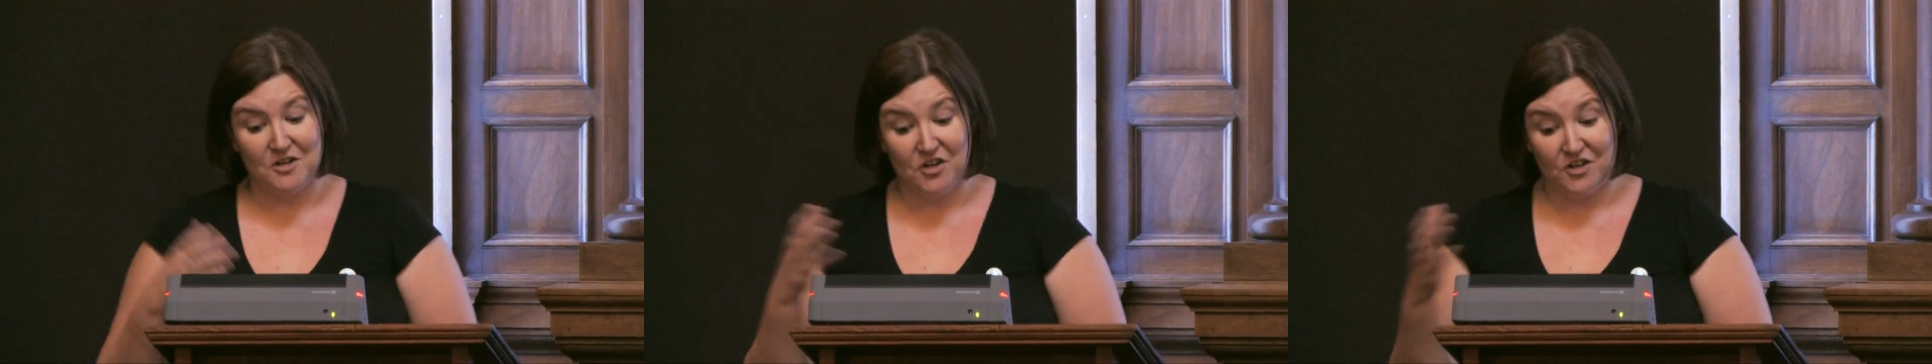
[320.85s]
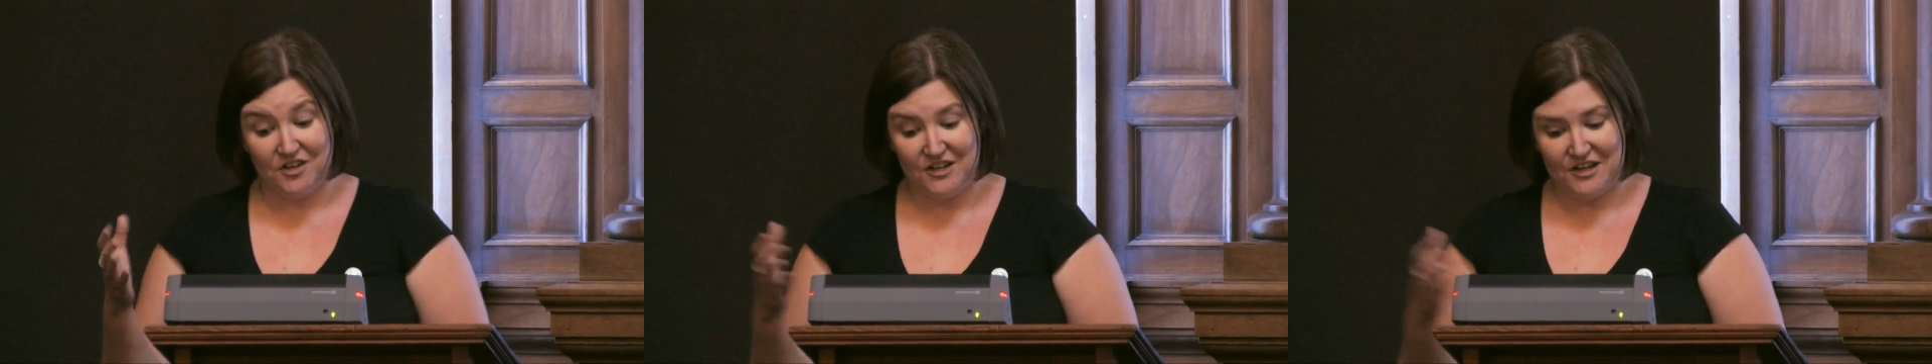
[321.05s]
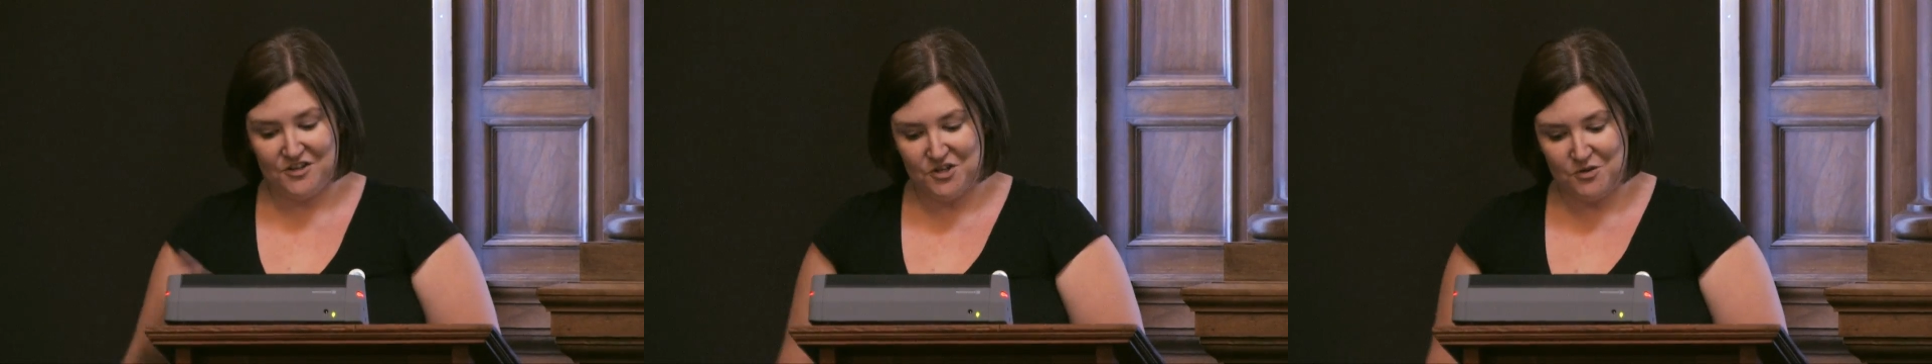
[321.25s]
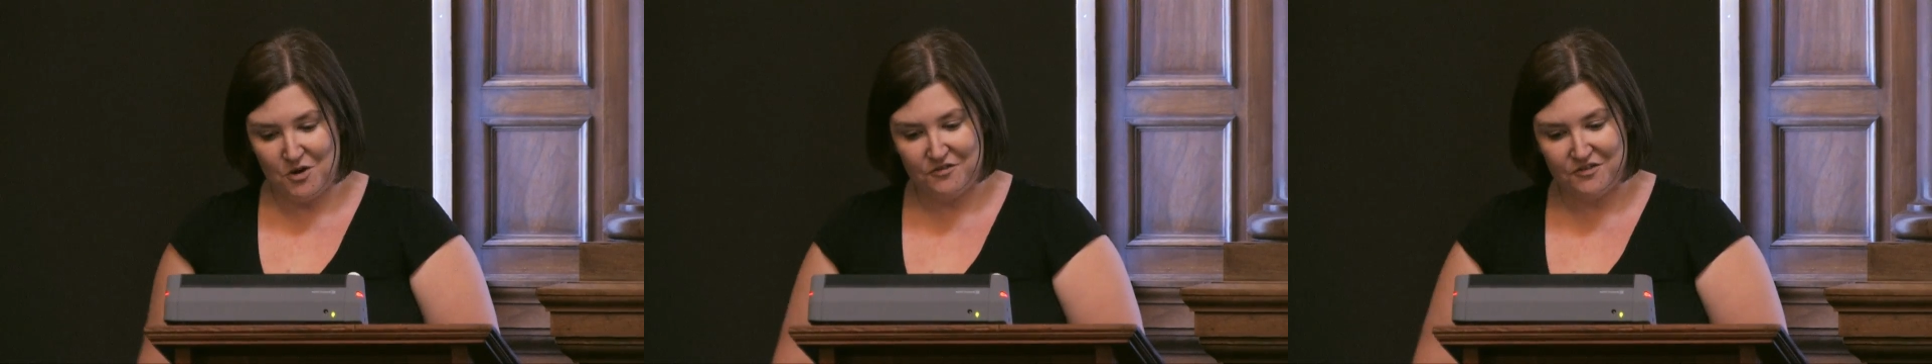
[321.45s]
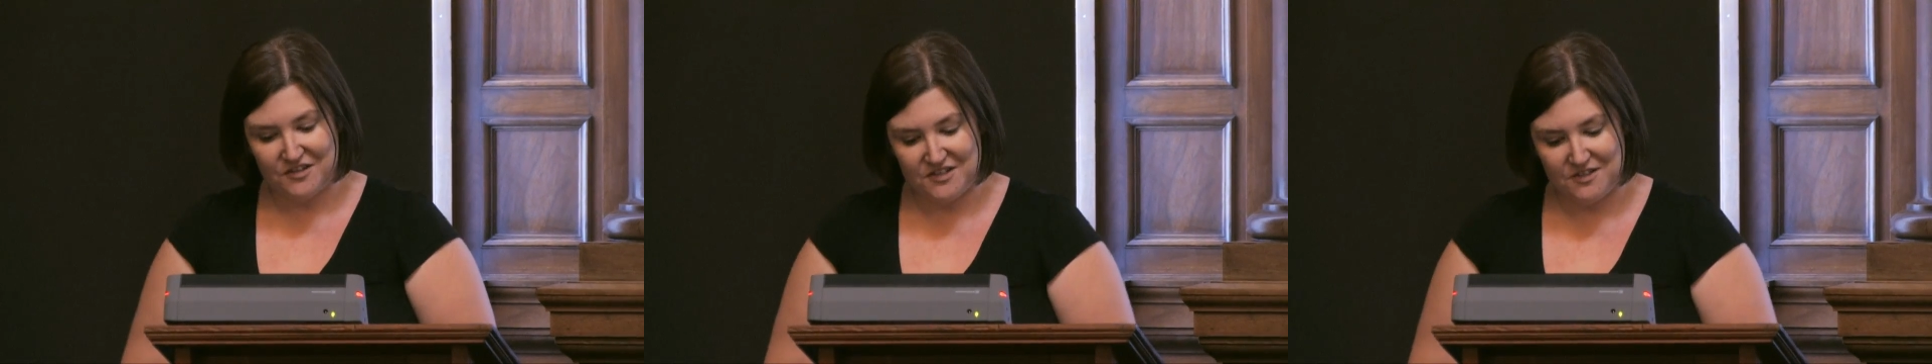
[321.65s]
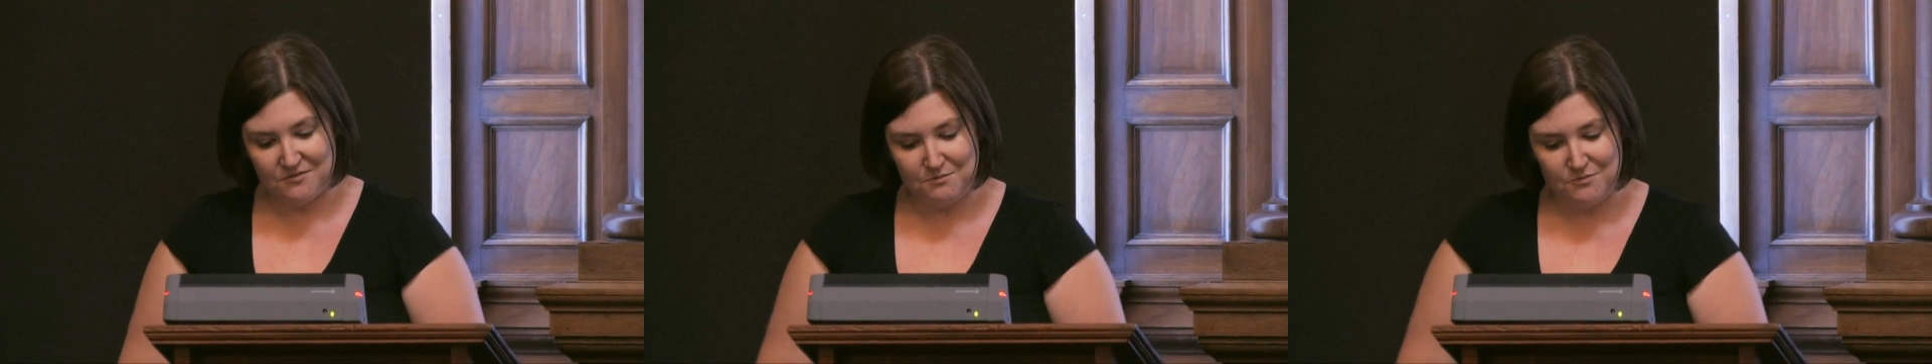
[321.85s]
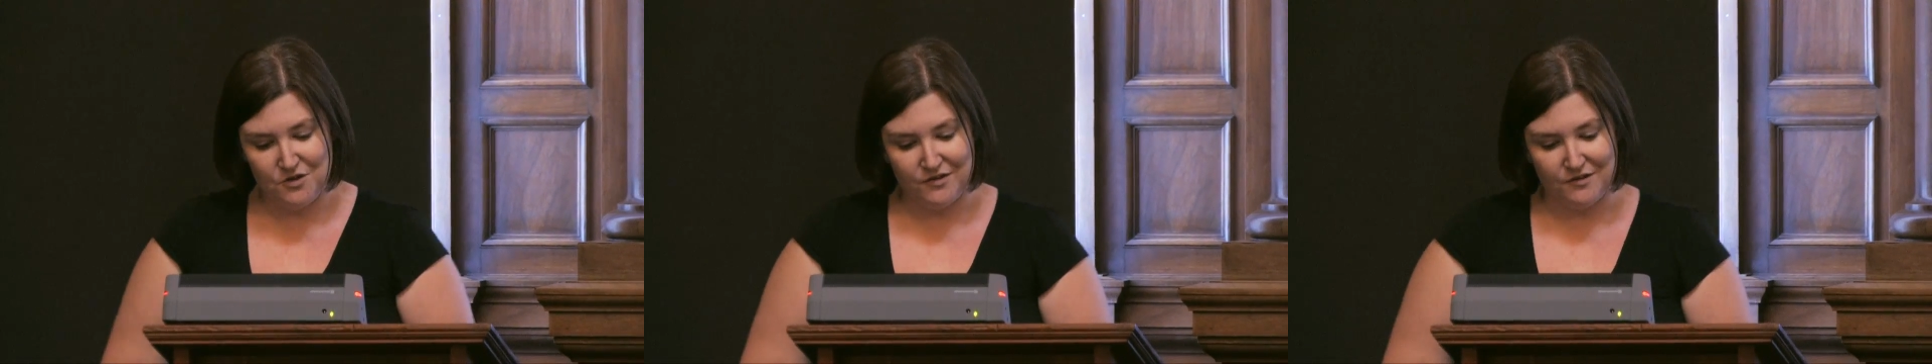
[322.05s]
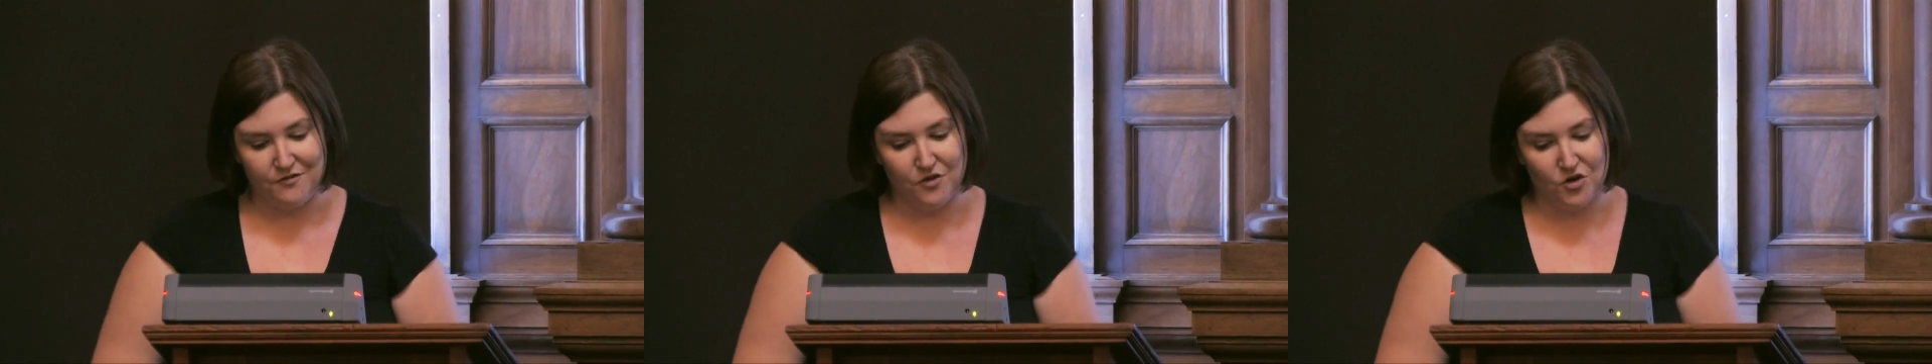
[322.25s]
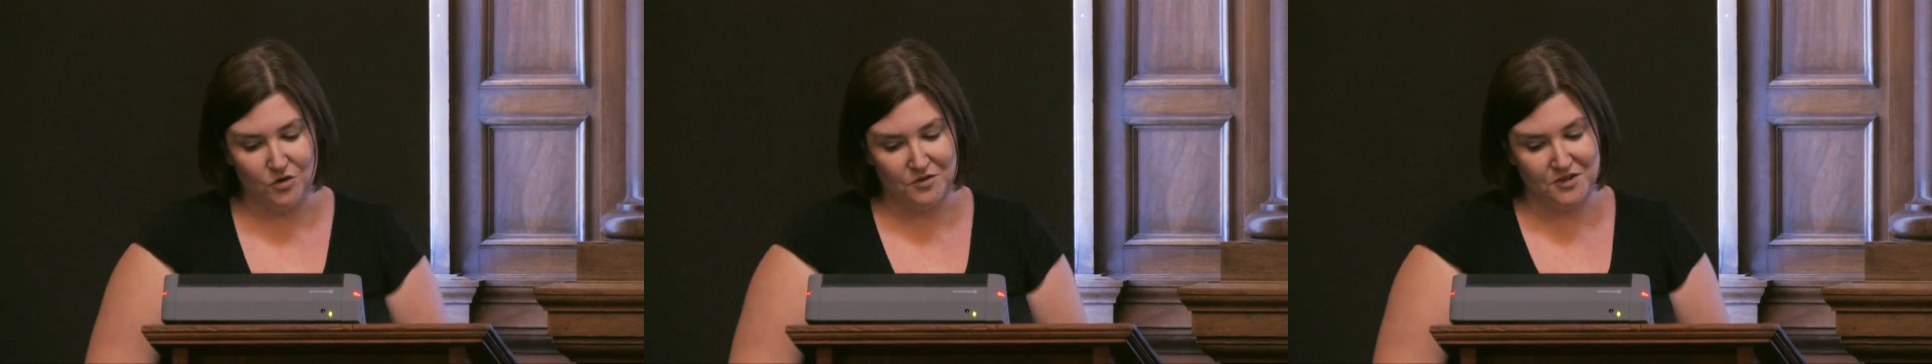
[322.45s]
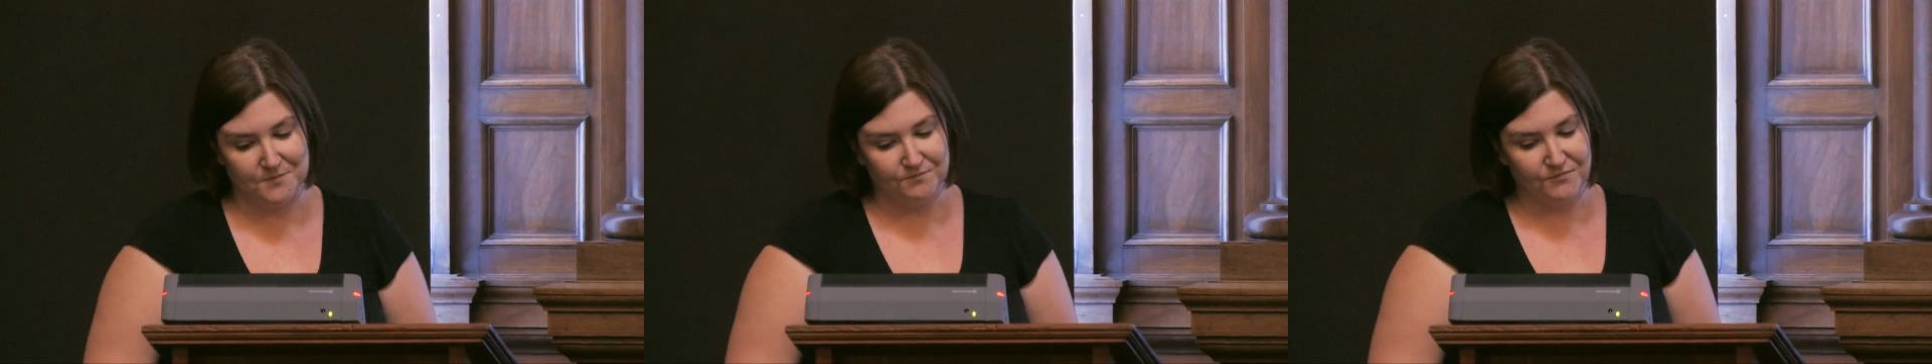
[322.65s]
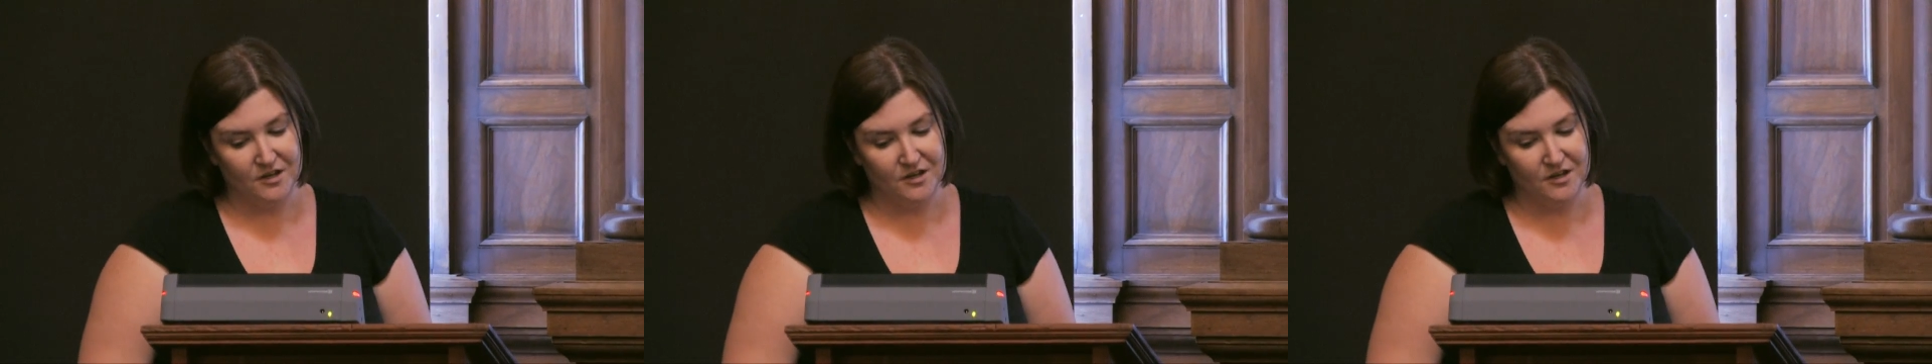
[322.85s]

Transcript: look at our new office of moving forward.